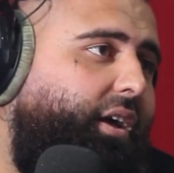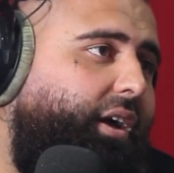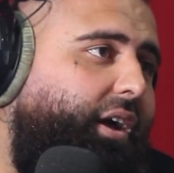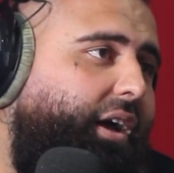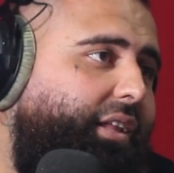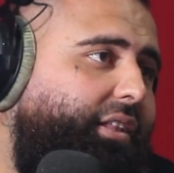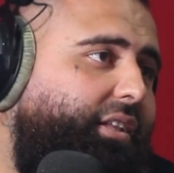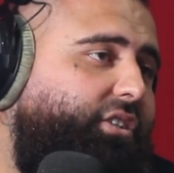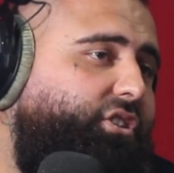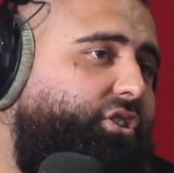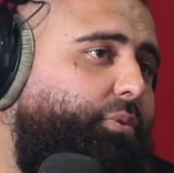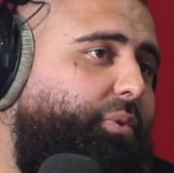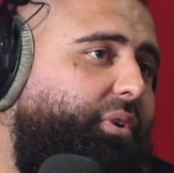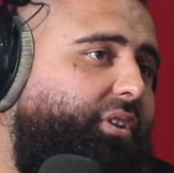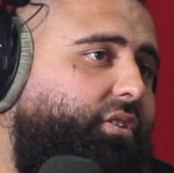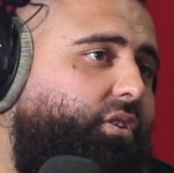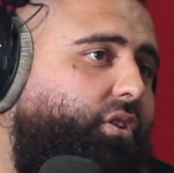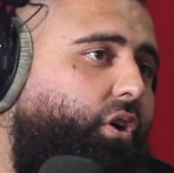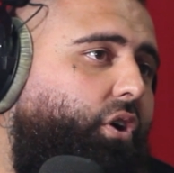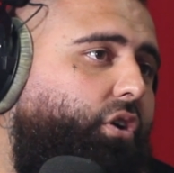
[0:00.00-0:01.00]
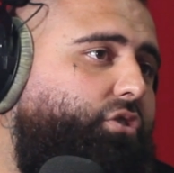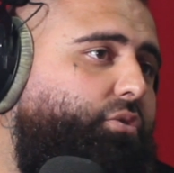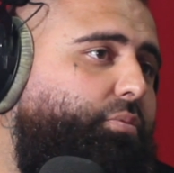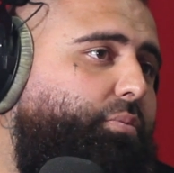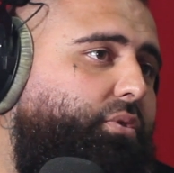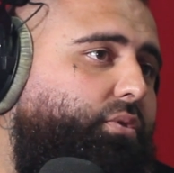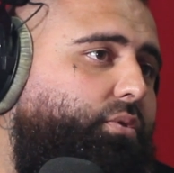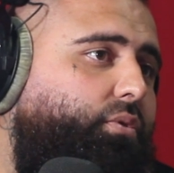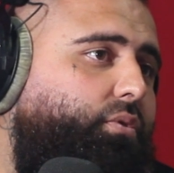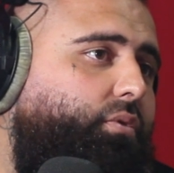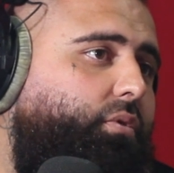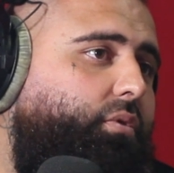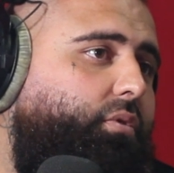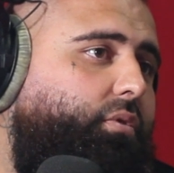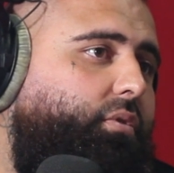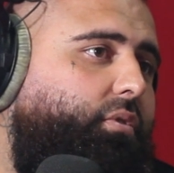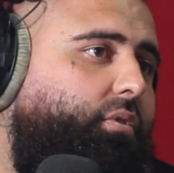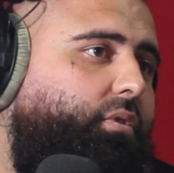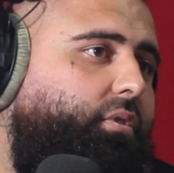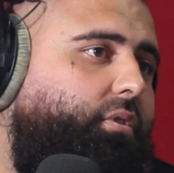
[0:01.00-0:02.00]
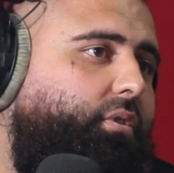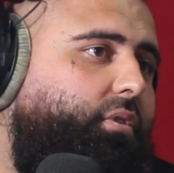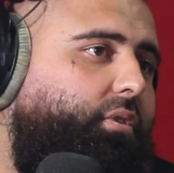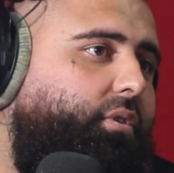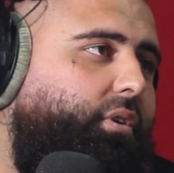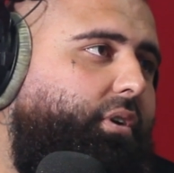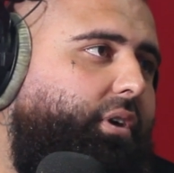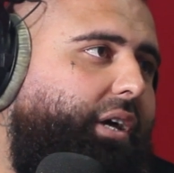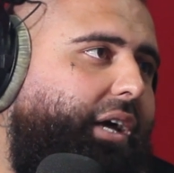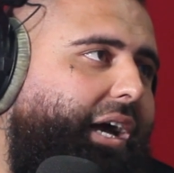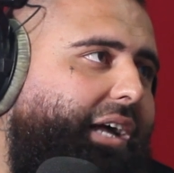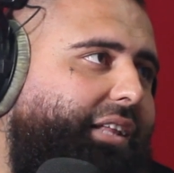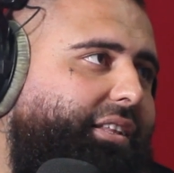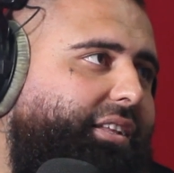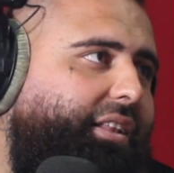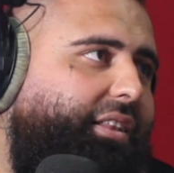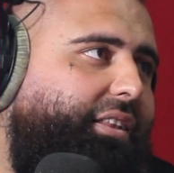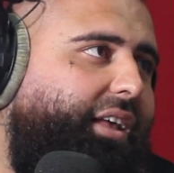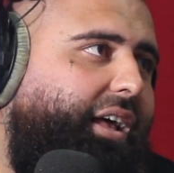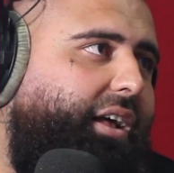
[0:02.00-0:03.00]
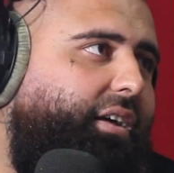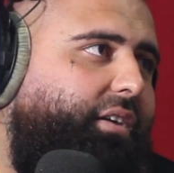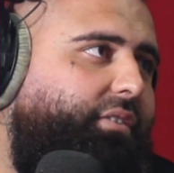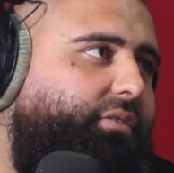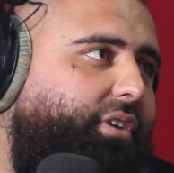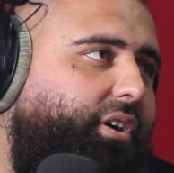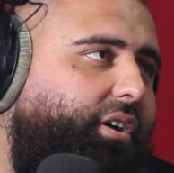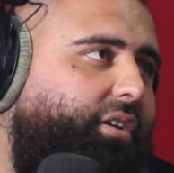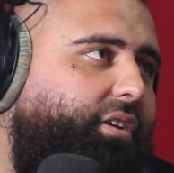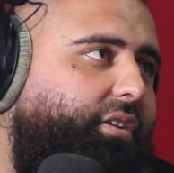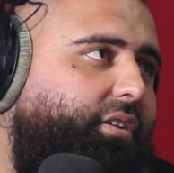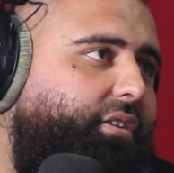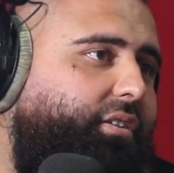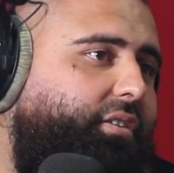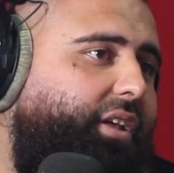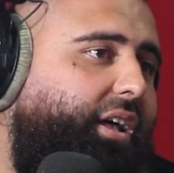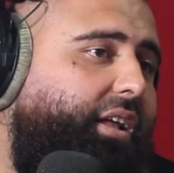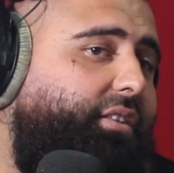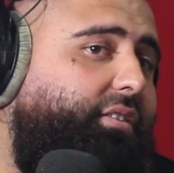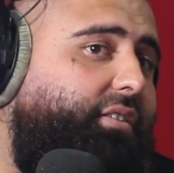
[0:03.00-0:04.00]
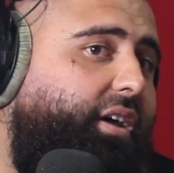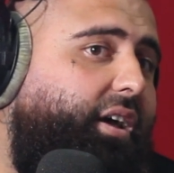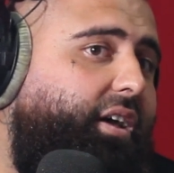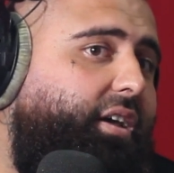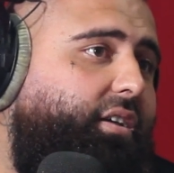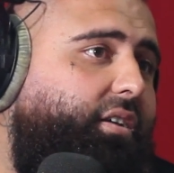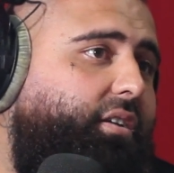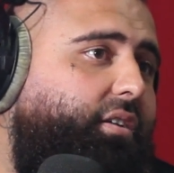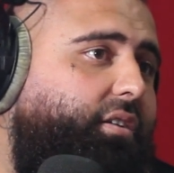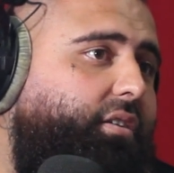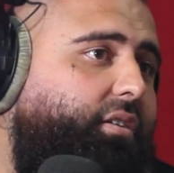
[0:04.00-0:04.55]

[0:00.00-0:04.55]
and then she went to the hospital, and then that day,